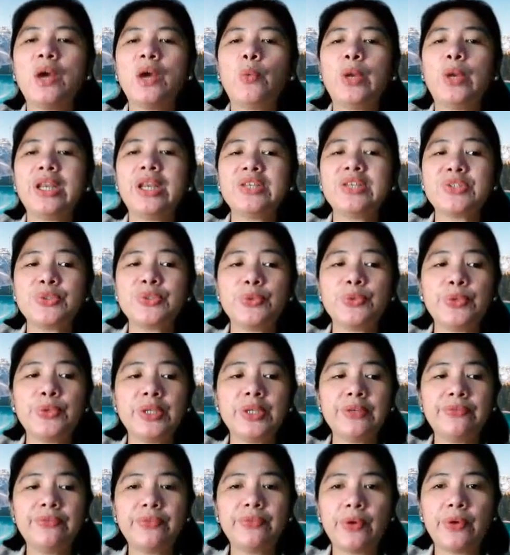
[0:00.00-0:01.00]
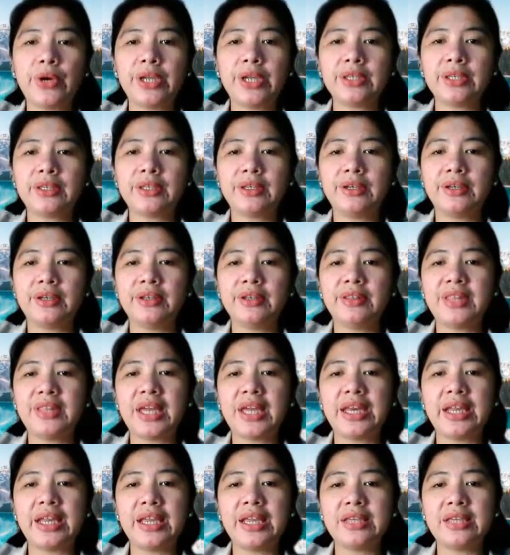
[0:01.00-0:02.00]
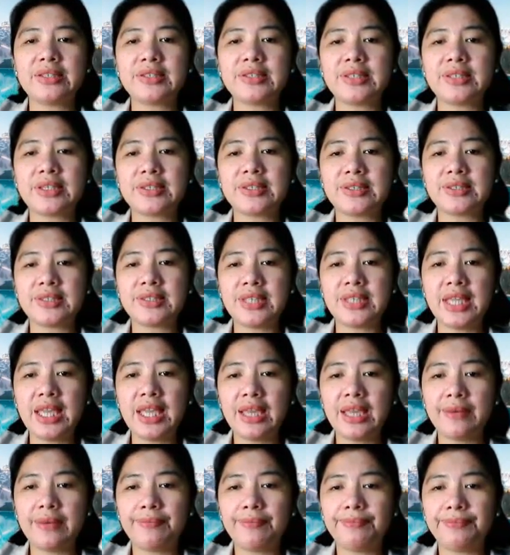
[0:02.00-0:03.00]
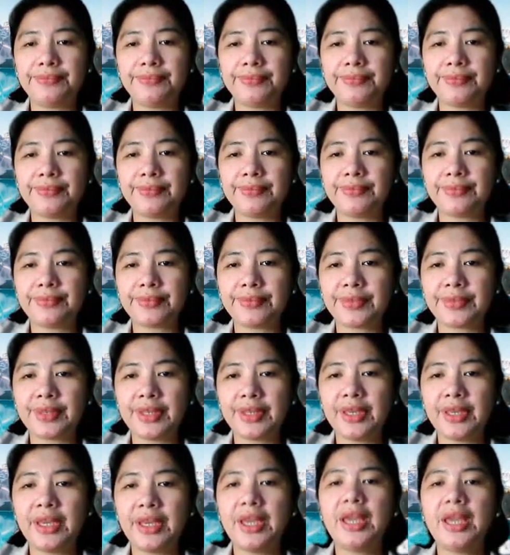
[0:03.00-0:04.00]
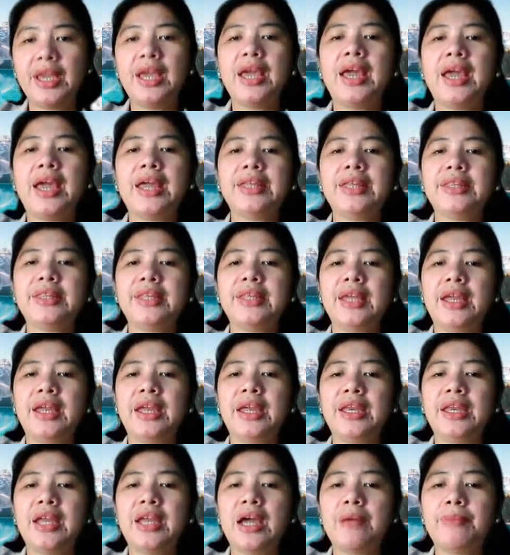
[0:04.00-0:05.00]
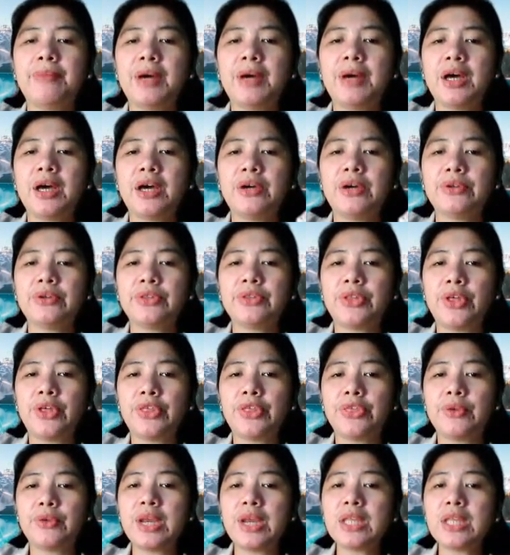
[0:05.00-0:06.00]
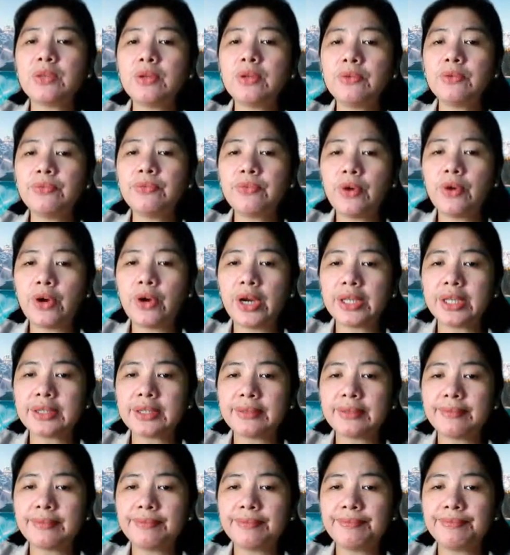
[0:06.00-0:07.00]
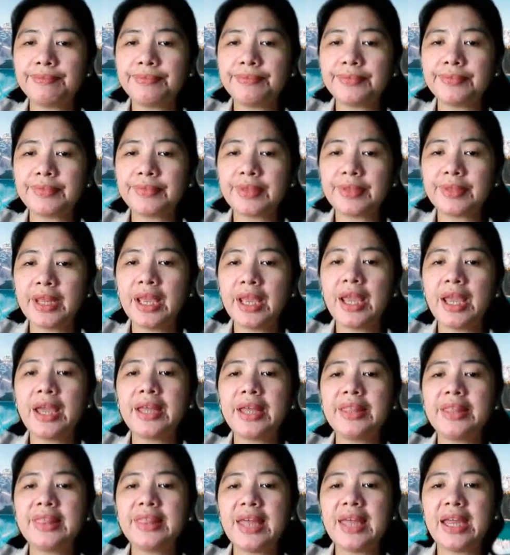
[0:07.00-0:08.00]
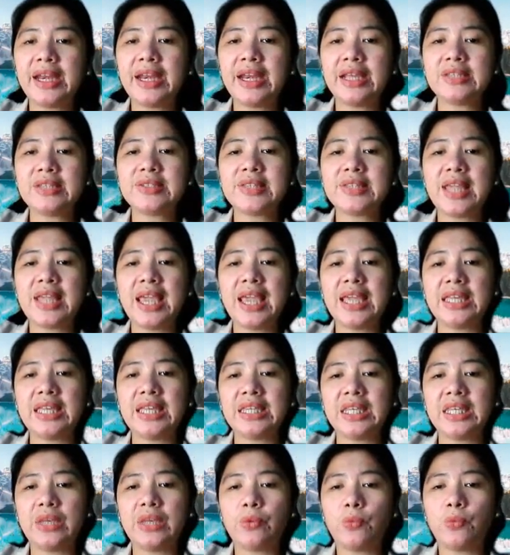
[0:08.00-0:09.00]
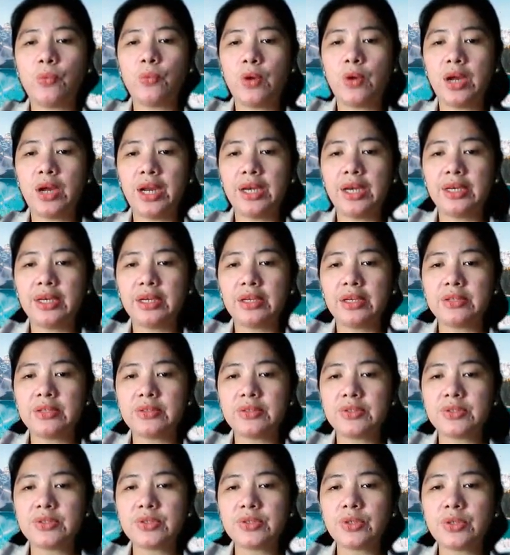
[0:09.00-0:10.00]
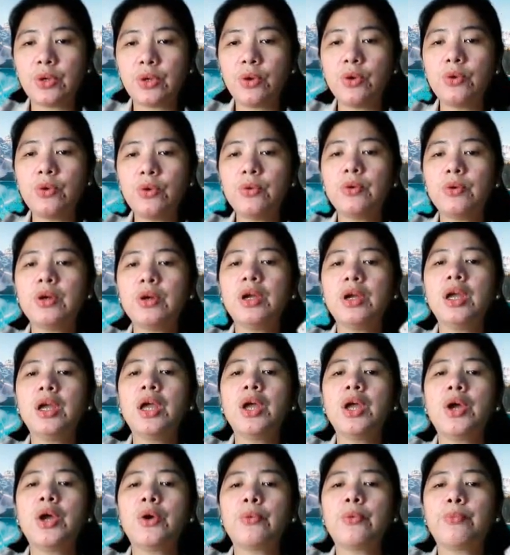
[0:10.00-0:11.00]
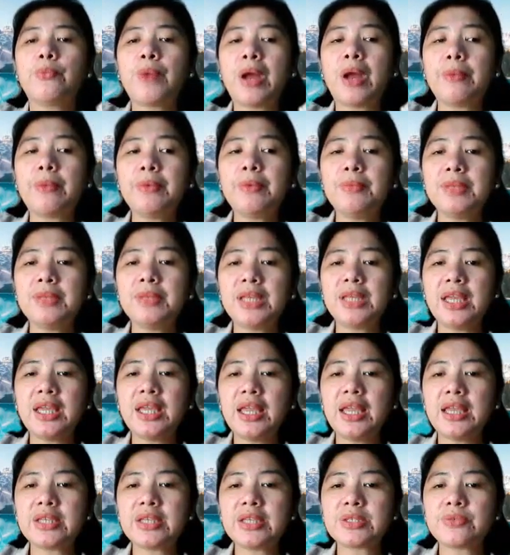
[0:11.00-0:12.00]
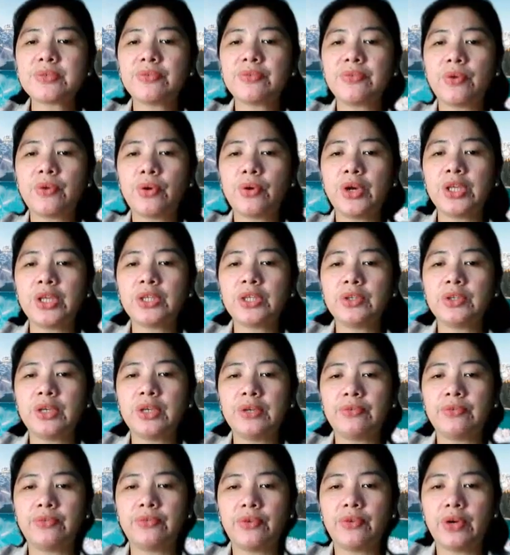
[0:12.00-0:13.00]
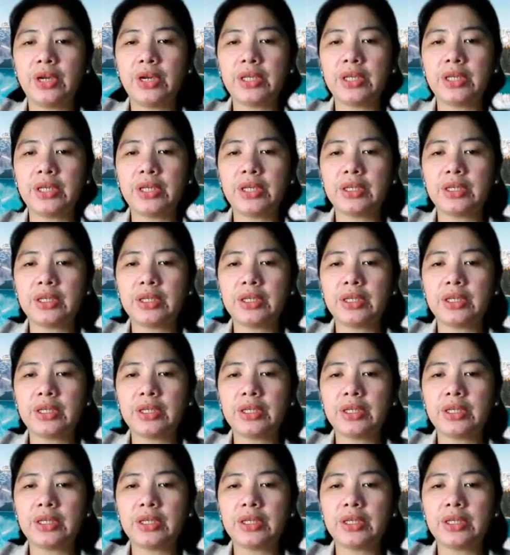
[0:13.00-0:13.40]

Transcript: What is 2 to the 4th? That is 16. And then how about 3 to the 4th? That is 81. So probably it's 4 to the 4th.